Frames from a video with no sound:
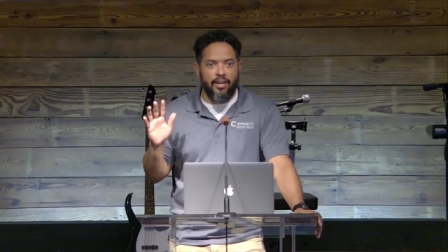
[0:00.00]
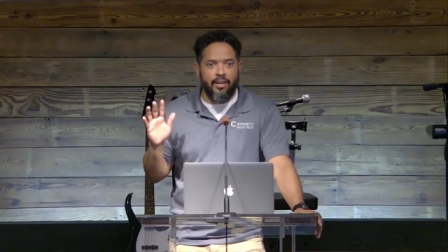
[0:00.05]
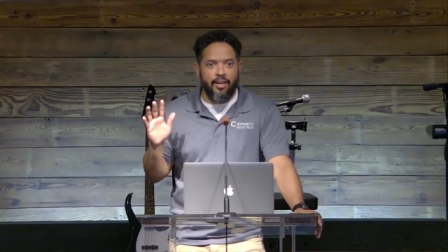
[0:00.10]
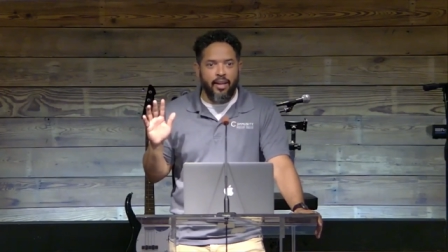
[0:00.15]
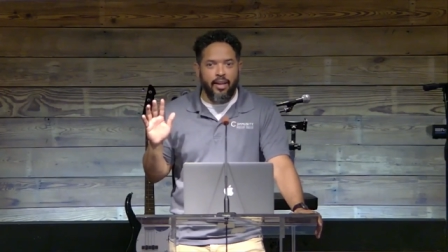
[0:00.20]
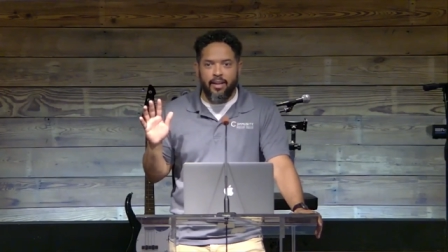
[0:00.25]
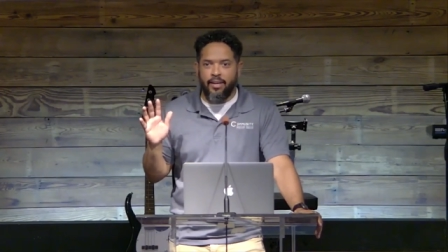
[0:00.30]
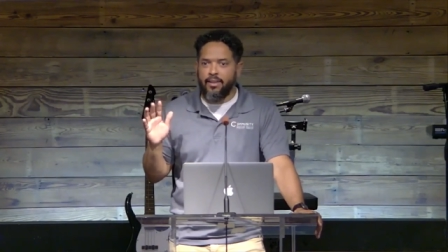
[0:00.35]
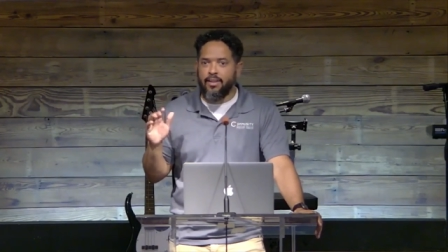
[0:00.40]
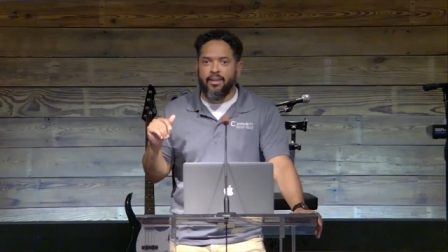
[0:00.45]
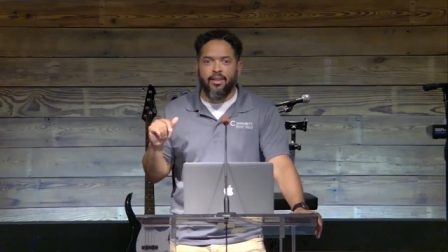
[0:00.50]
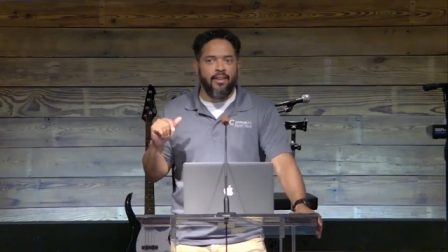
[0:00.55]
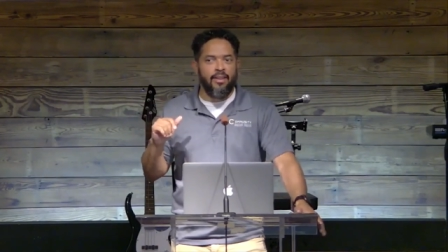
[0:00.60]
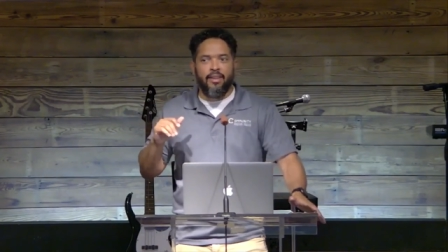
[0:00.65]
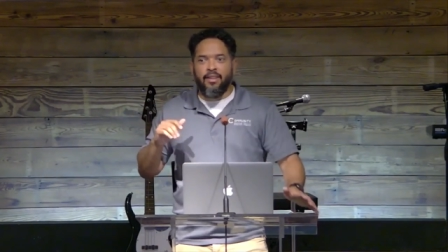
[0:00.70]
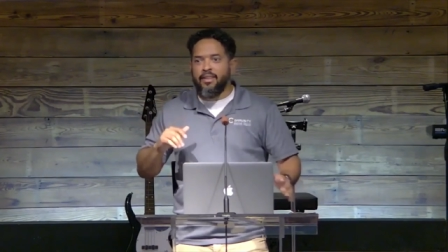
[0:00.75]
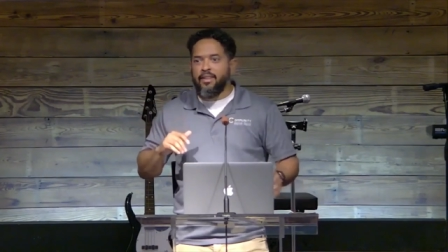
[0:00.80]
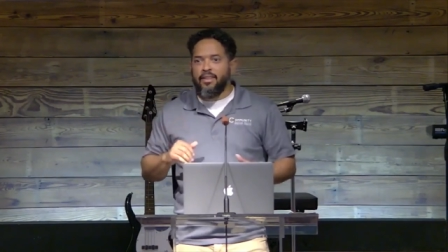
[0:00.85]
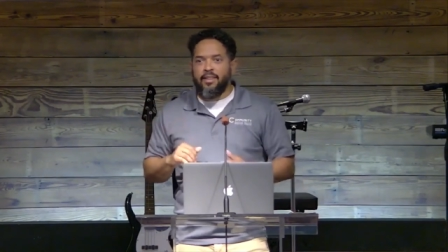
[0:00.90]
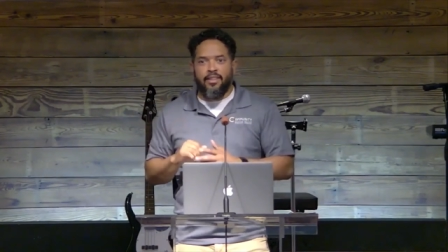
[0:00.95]
Like,
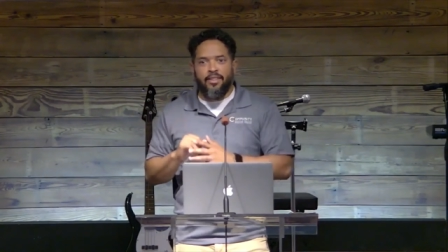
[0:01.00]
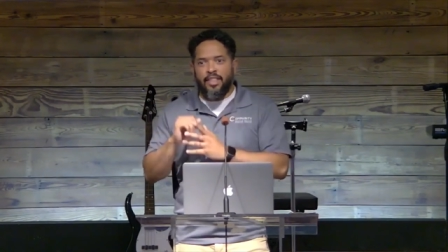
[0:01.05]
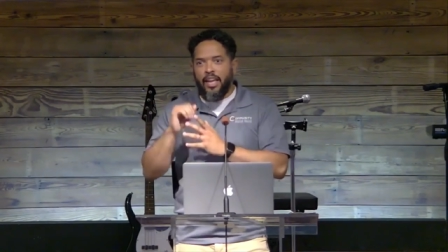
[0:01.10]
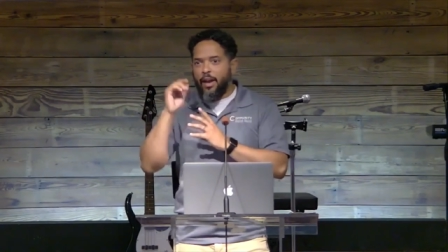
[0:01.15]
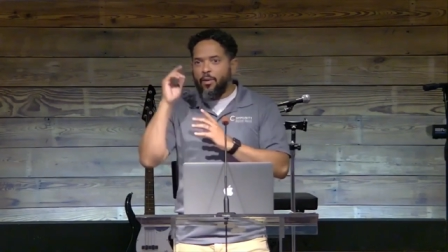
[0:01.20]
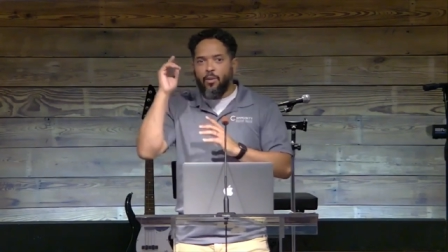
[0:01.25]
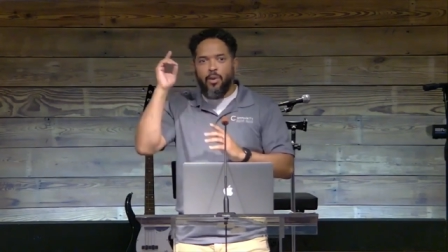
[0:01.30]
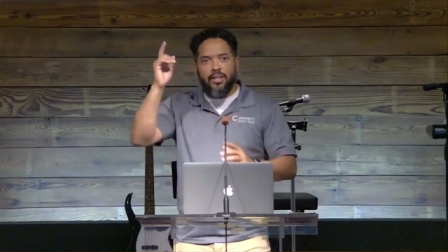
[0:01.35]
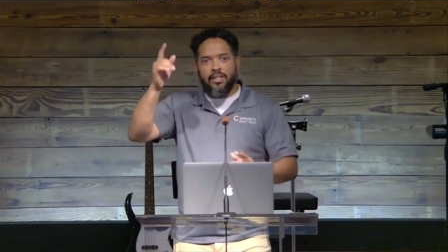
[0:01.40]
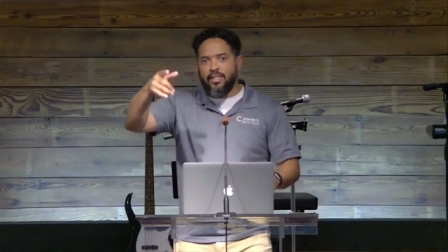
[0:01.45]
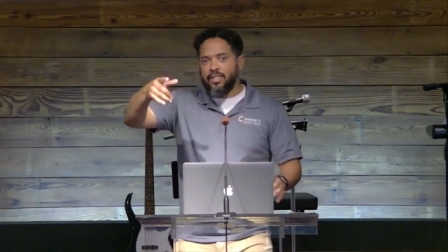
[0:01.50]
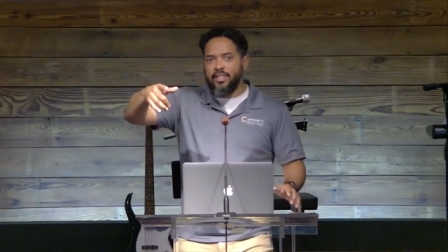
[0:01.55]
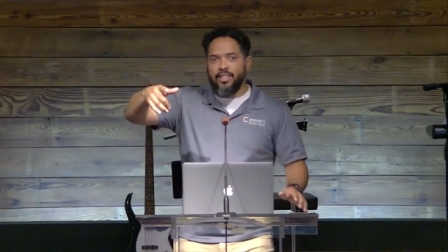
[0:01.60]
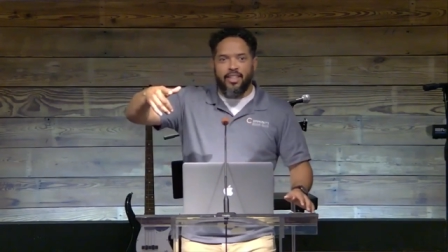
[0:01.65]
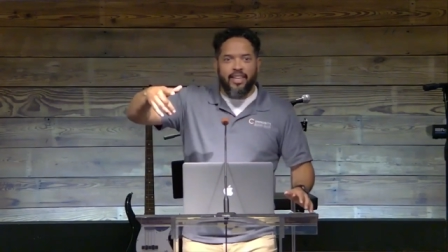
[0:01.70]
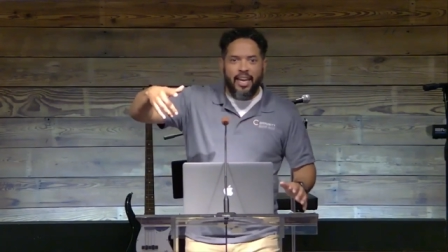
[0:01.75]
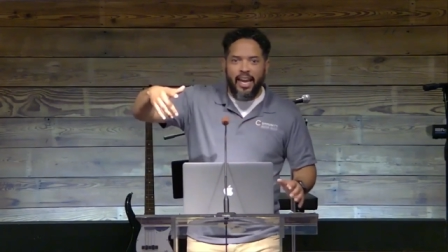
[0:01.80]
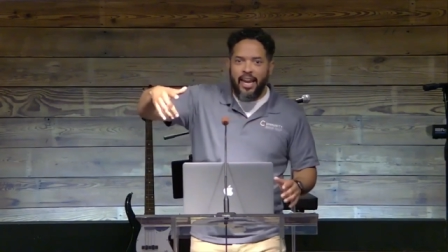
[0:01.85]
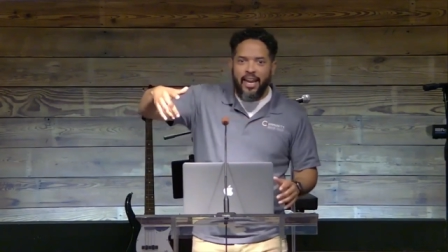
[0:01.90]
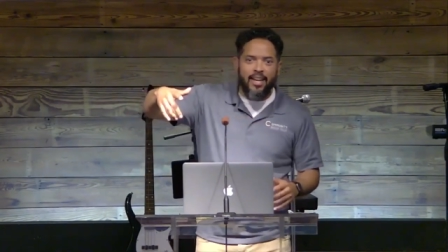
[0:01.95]
that wasn't a
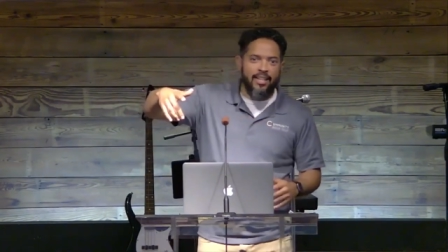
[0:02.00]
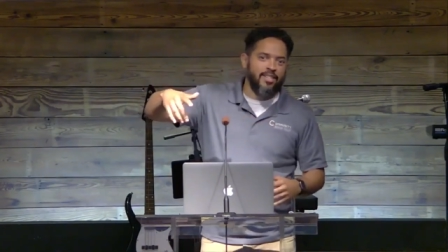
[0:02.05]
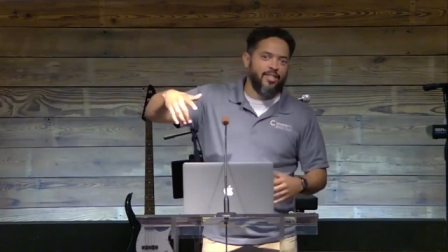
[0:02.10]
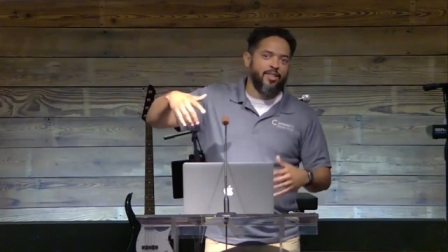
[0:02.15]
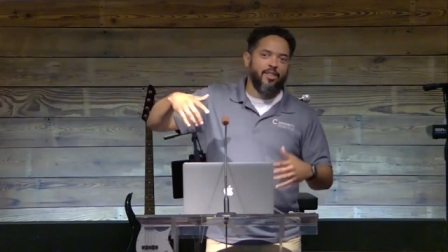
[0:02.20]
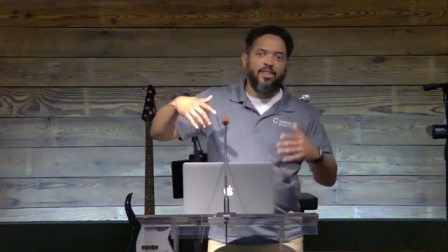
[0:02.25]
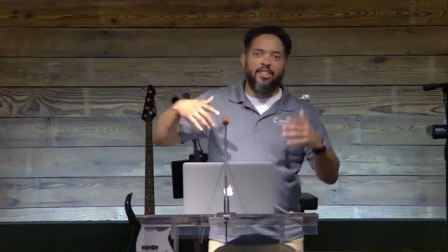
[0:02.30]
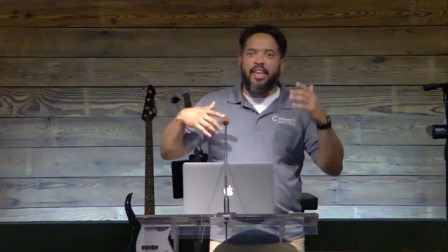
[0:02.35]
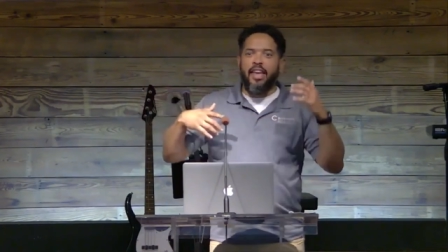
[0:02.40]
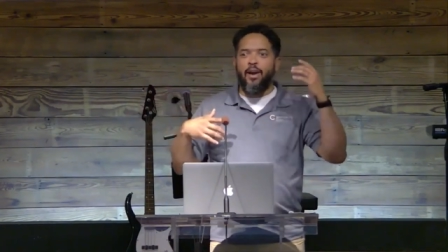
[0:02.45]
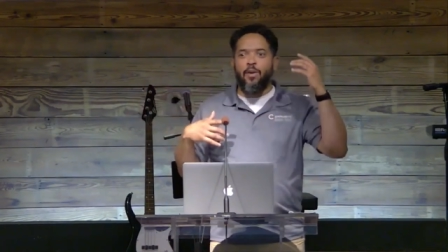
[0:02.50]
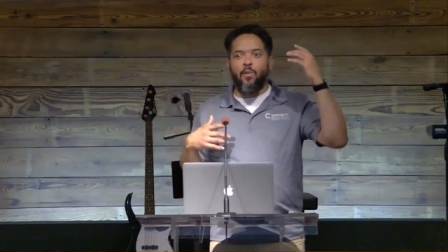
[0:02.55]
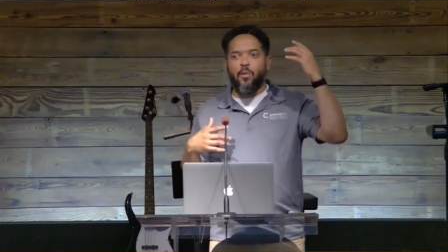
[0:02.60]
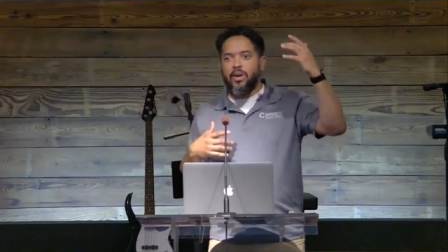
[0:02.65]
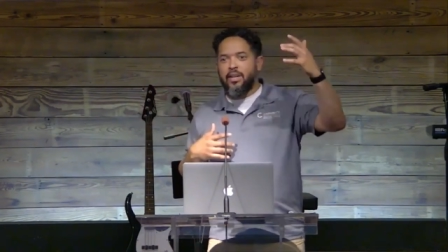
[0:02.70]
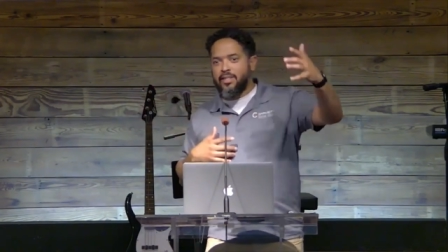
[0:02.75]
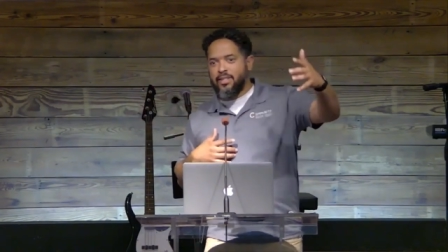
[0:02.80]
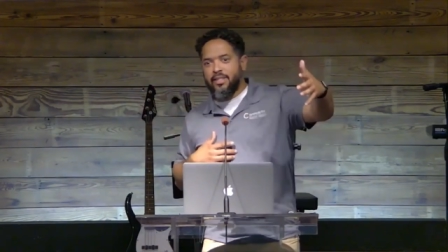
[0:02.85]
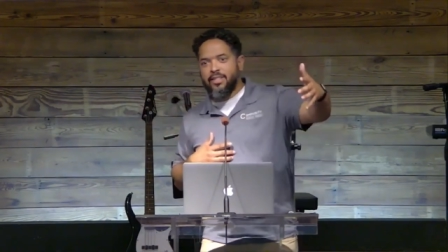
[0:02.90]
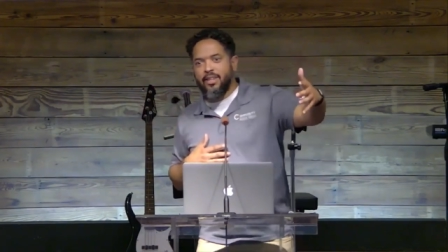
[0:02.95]
catch or that
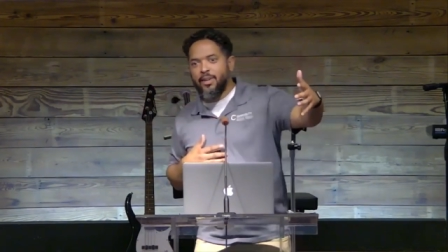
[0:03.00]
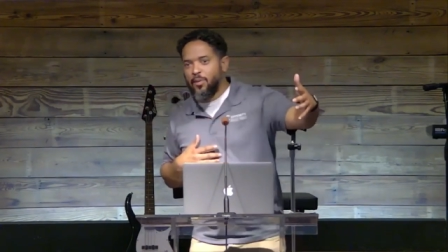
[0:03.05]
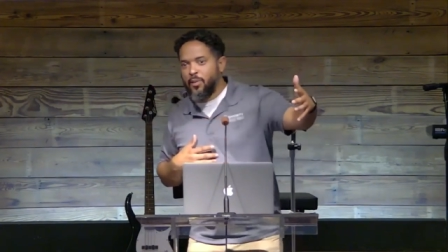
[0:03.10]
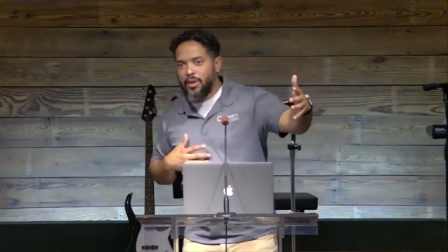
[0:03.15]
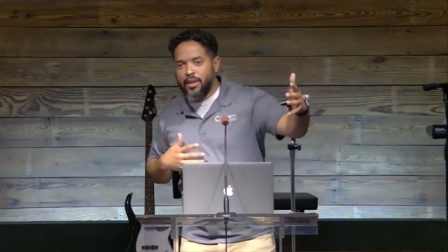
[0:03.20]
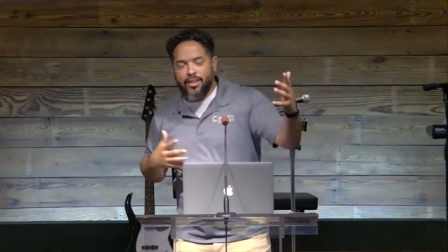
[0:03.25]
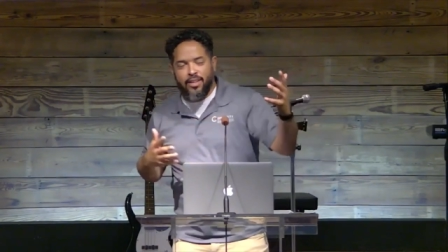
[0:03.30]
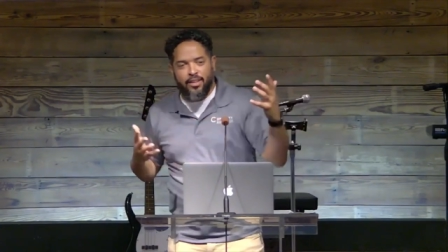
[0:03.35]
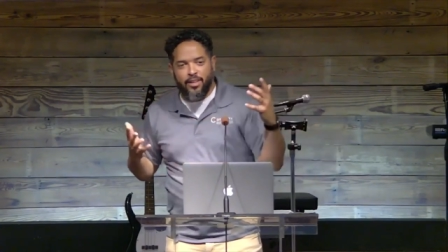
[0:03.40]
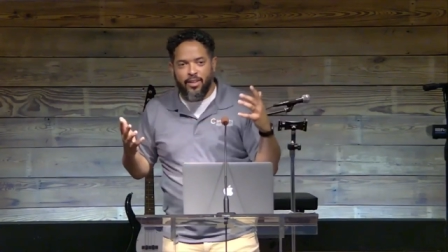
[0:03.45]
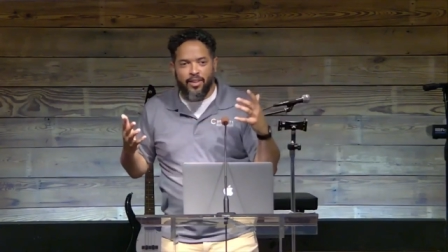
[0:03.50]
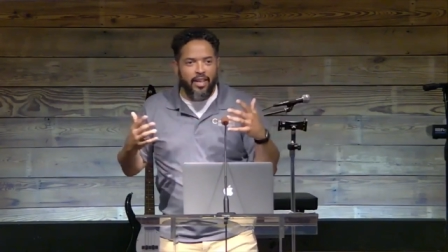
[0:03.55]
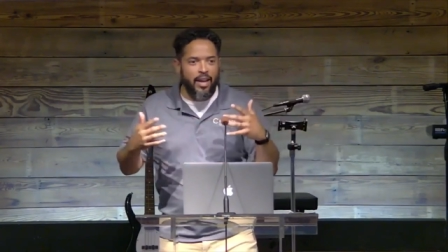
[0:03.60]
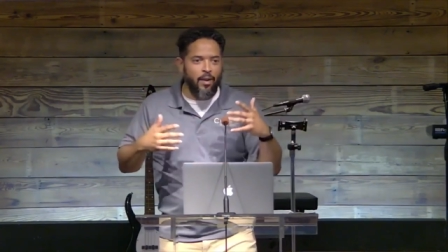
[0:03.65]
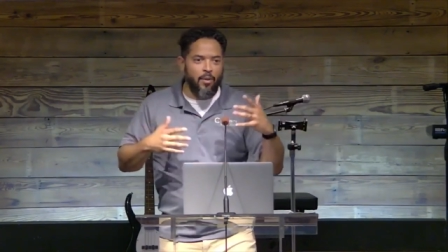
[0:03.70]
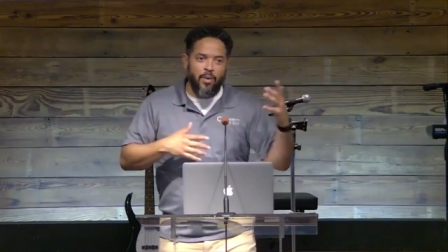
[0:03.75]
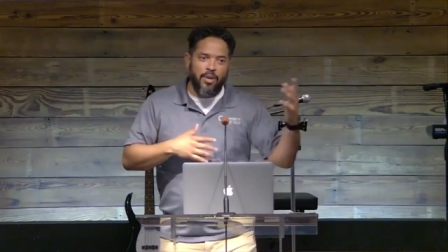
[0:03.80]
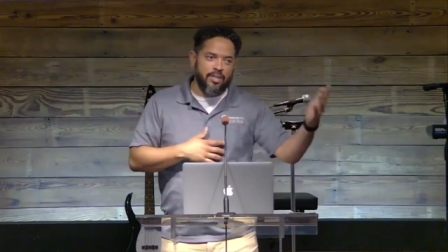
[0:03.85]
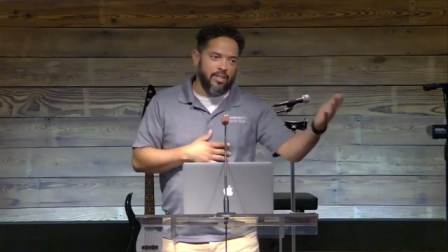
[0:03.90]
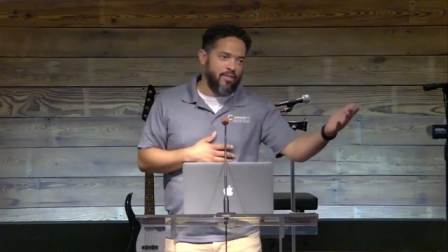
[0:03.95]
wasn't a what, you know, that
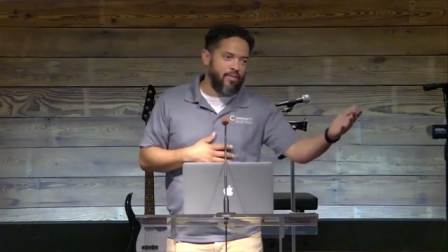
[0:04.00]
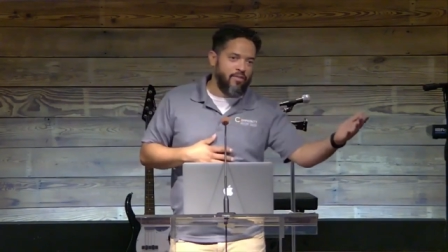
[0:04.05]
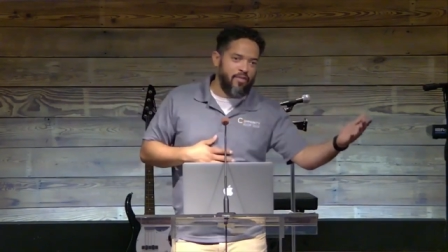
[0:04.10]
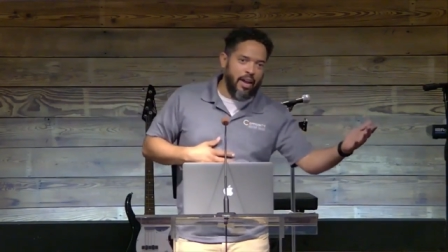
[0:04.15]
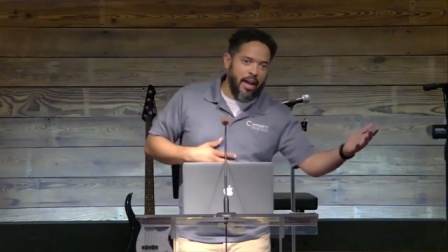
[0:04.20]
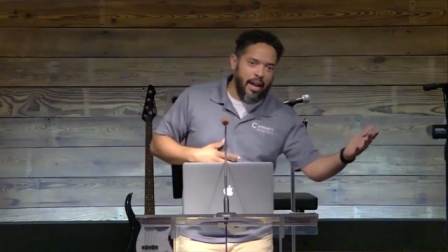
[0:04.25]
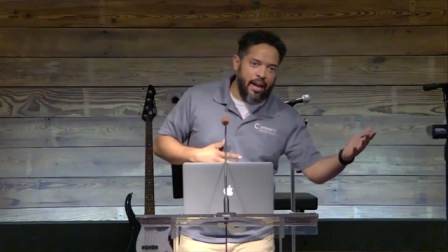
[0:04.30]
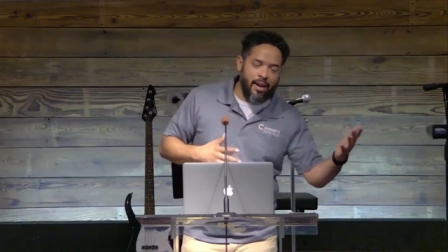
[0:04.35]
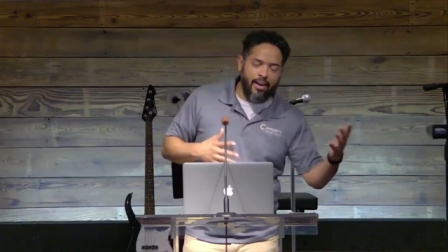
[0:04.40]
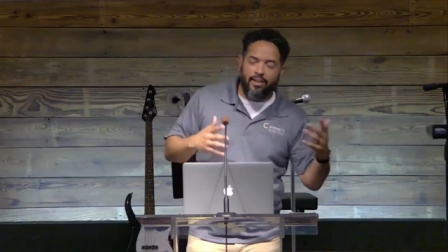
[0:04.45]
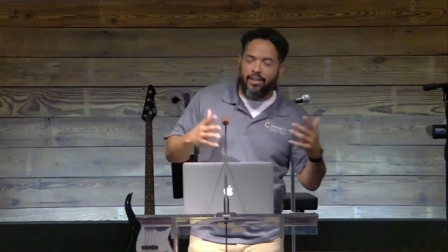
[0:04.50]
was a foul.